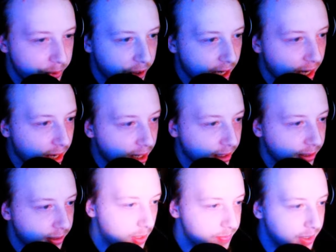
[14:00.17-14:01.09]
a
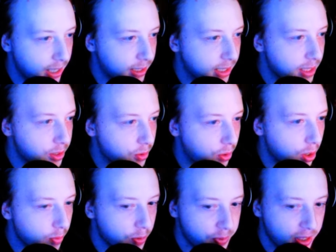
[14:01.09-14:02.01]
break? I'm not getting no
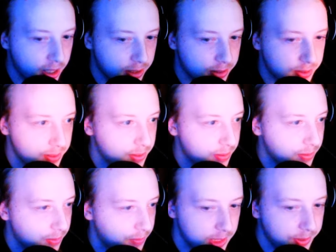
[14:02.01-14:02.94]
armor plates.
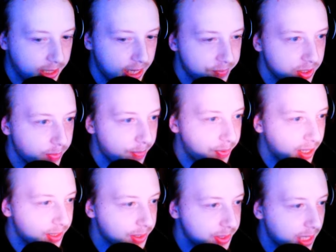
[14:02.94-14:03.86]
Seems like every time I
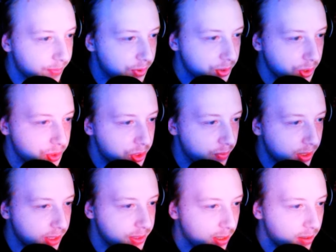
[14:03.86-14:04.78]
play this game, there's just too
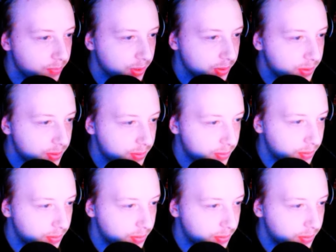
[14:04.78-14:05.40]
many zombies.